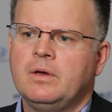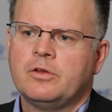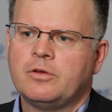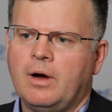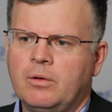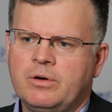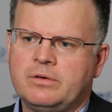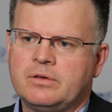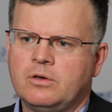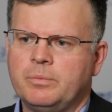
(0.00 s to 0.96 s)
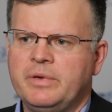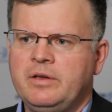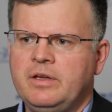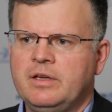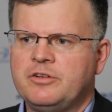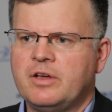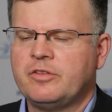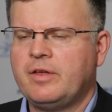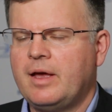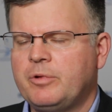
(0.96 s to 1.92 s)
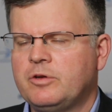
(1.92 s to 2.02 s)
So our committee
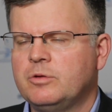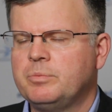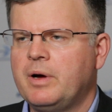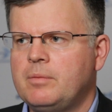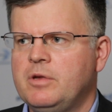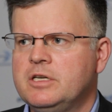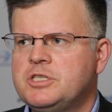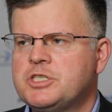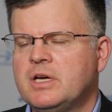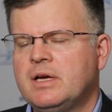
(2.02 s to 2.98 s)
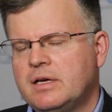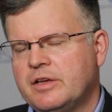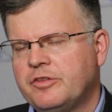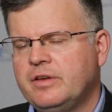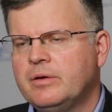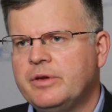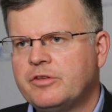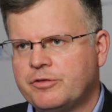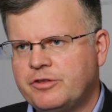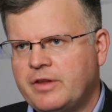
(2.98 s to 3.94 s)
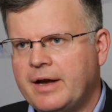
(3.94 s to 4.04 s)
just happened to publish a series
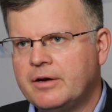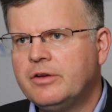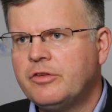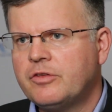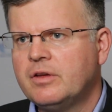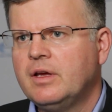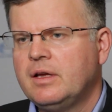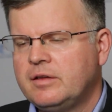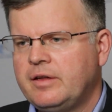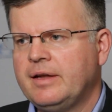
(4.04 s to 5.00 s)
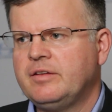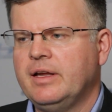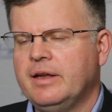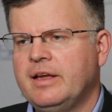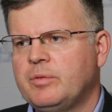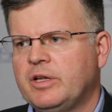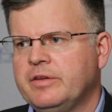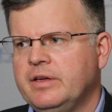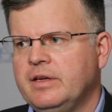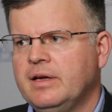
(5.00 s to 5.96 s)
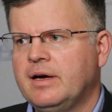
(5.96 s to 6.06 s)
of standards that enable
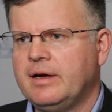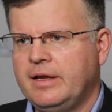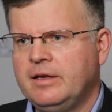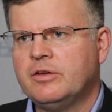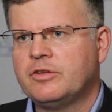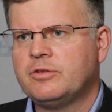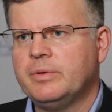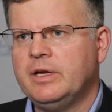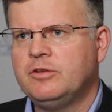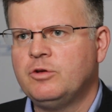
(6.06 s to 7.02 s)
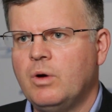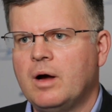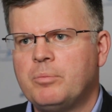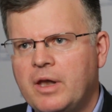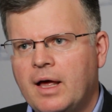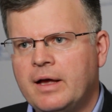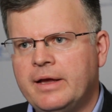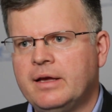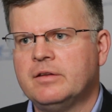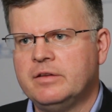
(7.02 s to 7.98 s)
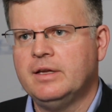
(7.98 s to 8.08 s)
the industry to
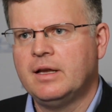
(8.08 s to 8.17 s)
apply the